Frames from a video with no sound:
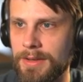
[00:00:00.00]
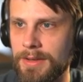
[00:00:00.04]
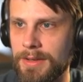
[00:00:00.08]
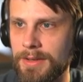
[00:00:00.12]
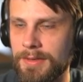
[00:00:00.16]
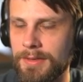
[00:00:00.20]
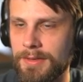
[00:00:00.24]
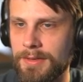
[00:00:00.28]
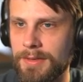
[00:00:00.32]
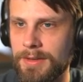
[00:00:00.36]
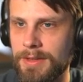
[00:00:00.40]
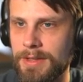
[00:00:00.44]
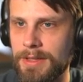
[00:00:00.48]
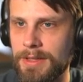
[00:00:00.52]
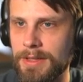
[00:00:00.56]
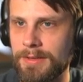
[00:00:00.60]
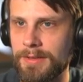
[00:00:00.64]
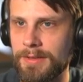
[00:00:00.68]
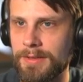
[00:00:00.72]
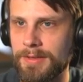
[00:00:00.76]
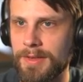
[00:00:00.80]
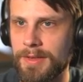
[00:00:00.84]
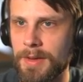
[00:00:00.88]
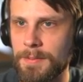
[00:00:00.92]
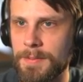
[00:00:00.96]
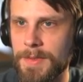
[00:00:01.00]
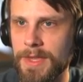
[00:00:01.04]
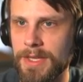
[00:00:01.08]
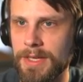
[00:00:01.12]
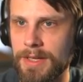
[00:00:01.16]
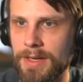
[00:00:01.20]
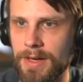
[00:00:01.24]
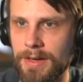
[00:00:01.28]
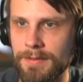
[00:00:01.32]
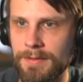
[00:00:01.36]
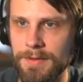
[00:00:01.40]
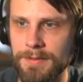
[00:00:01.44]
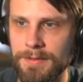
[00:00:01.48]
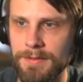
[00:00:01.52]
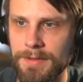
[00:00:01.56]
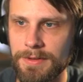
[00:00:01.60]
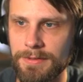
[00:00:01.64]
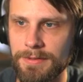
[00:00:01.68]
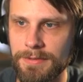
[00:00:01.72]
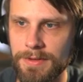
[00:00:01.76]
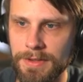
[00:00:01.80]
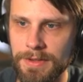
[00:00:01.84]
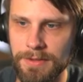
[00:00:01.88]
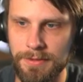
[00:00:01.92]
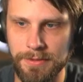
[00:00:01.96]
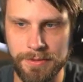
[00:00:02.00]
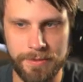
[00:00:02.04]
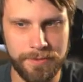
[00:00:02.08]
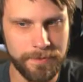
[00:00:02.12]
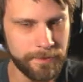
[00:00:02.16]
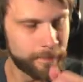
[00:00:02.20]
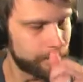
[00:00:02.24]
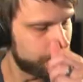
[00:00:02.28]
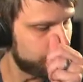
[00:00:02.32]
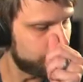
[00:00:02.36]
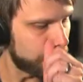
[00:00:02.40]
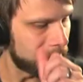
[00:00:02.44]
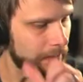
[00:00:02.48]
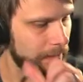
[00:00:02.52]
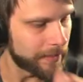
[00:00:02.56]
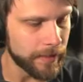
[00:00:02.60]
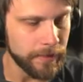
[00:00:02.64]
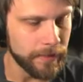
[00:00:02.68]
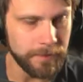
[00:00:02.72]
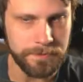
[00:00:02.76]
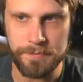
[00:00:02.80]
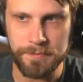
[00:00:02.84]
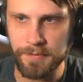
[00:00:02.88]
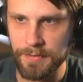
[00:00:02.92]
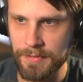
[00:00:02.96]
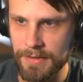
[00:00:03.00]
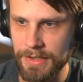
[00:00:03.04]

this gets something off of the field um,